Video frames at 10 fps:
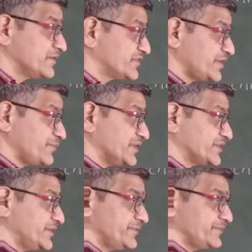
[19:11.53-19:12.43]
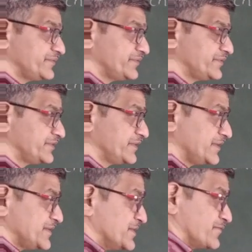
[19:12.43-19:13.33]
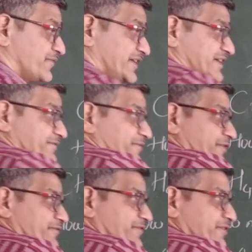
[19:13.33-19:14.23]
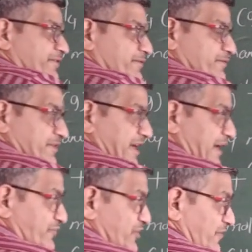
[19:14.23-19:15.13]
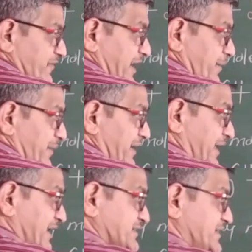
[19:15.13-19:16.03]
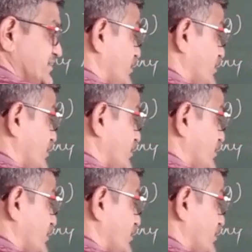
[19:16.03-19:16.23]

Same method. 44 grams of carbon dioxide is